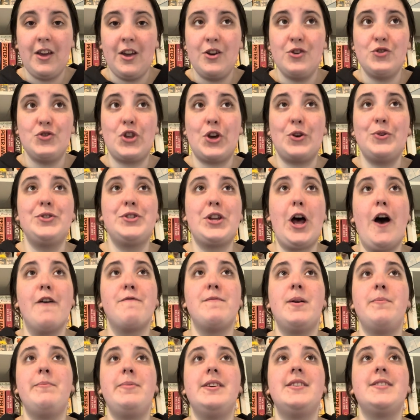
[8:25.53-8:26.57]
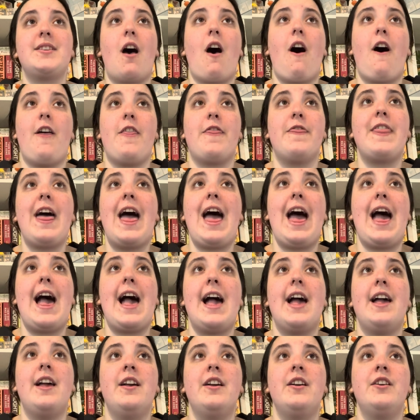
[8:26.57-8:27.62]
Those staff members are
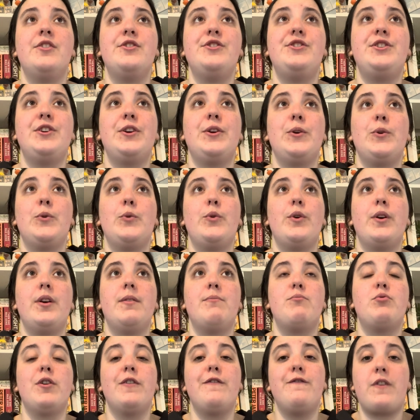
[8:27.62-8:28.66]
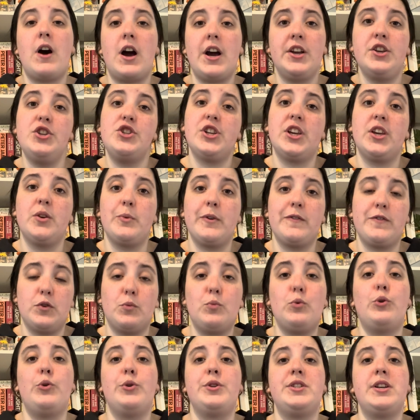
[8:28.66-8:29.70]
there to provide you with the
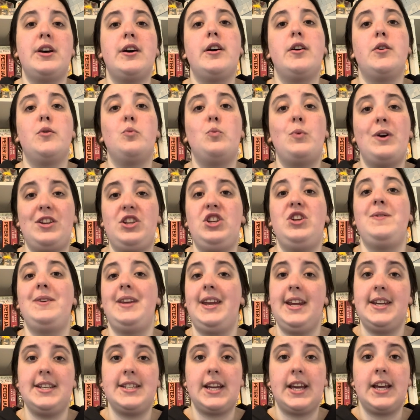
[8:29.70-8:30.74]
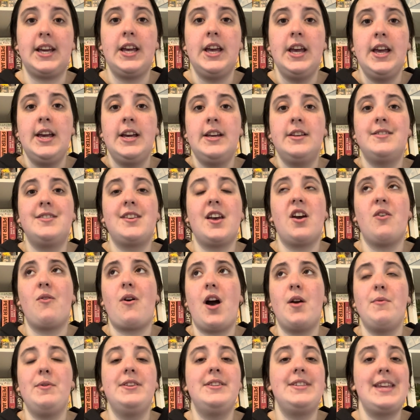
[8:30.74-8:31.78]
water when you need it, so I
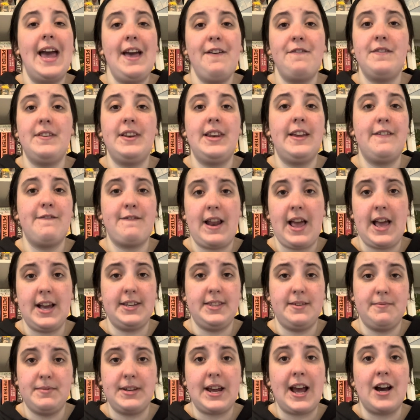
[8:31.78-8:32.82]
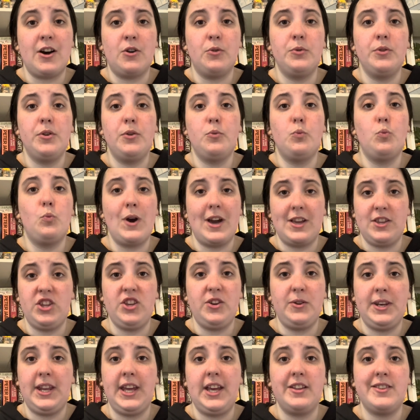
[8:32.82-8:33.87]
would definitely flag them down when you
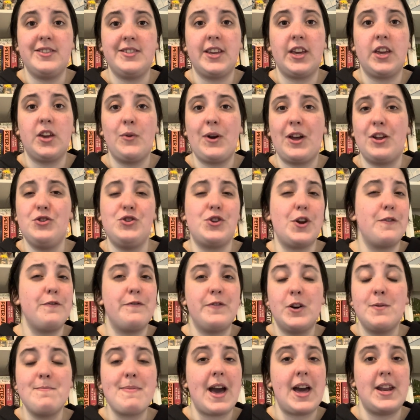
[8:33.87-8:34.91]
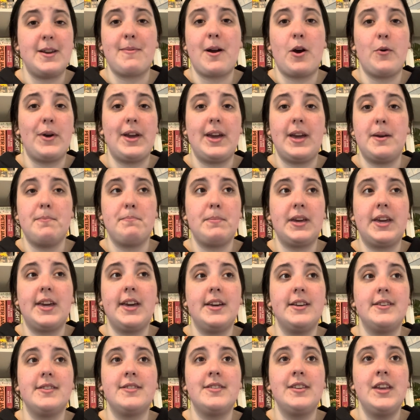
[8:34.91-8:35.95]
need to, and don't feel bad about it,
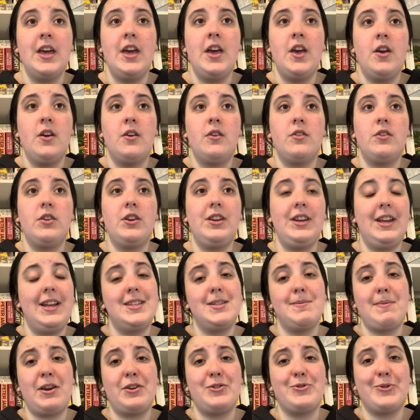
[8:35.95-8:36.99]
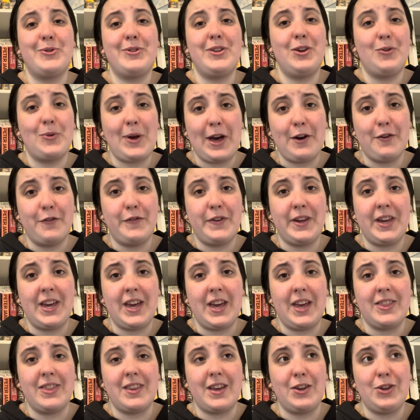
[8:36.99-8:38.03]
because you need to make sure that you're healthy
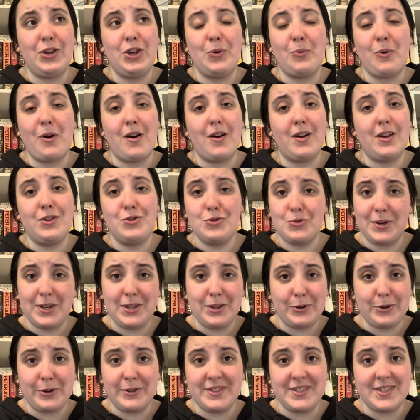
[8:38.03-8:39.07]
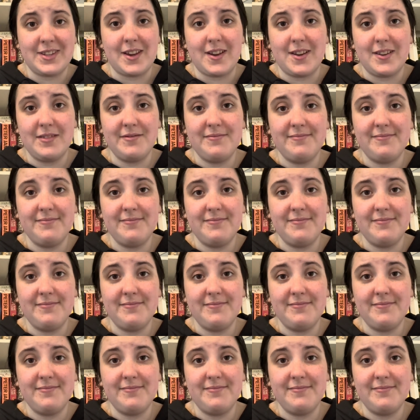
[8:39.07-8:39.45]
and that you are enjoying the concert.